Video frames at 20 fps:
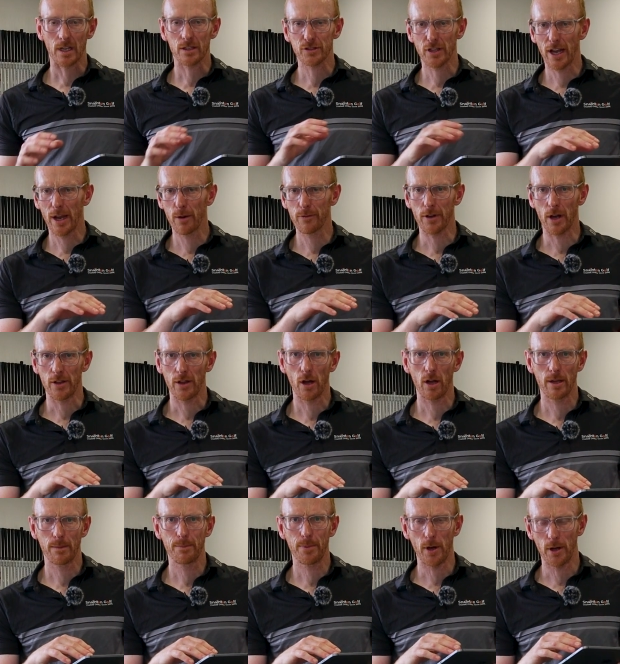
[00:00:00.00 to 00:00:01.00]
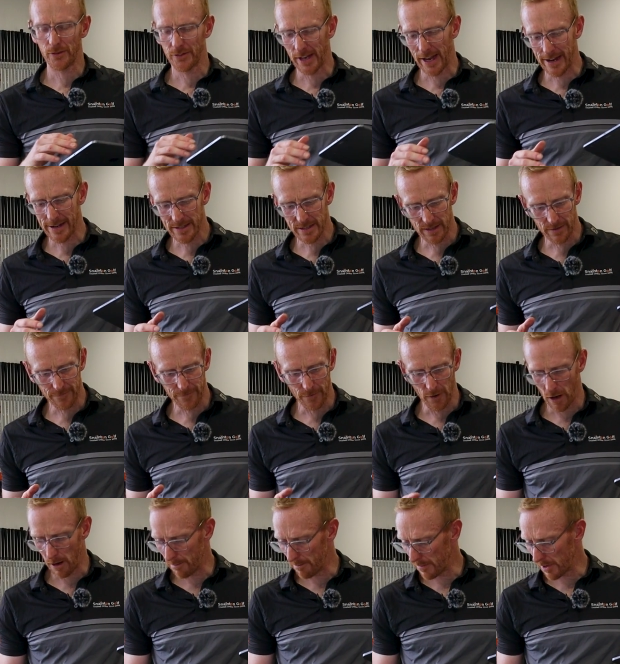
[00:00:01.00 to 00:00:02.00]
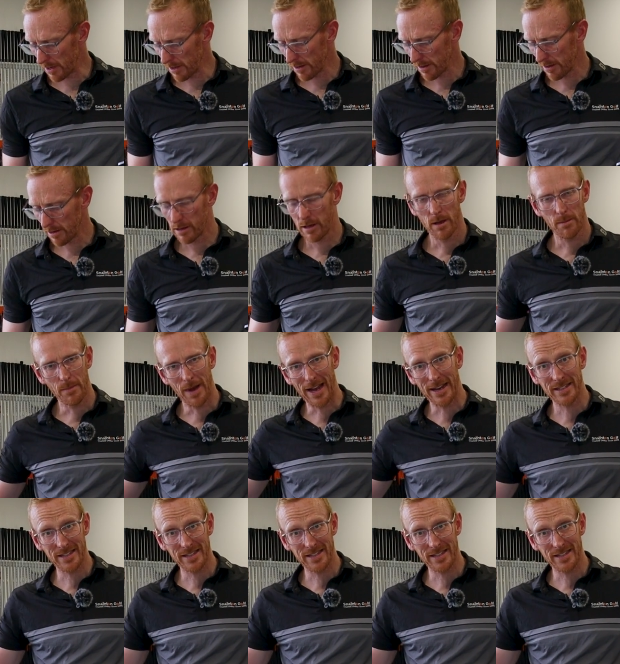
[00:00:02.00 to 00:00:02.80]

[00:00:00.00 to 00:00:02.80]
So here we've got the all-important data from my